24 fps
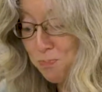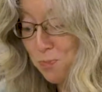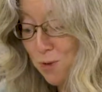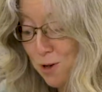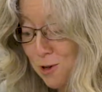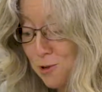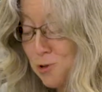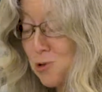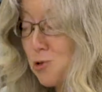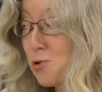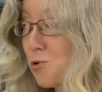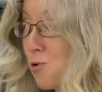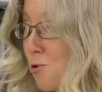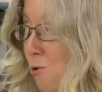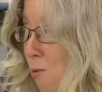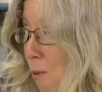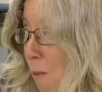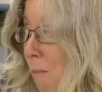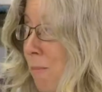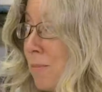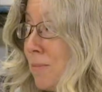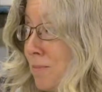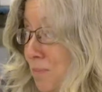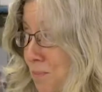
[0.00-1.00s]
It's
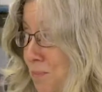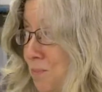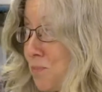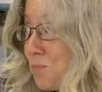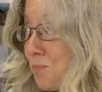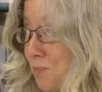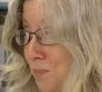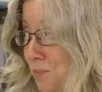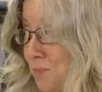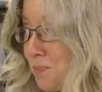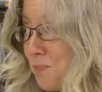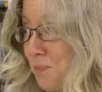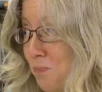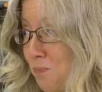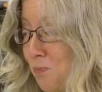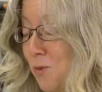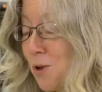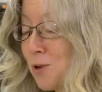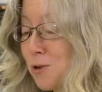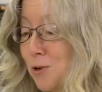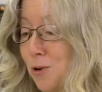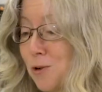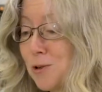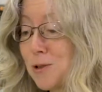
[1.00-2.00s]
true.
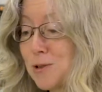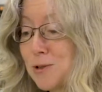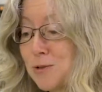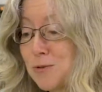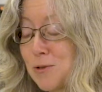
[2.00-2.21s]
No, it's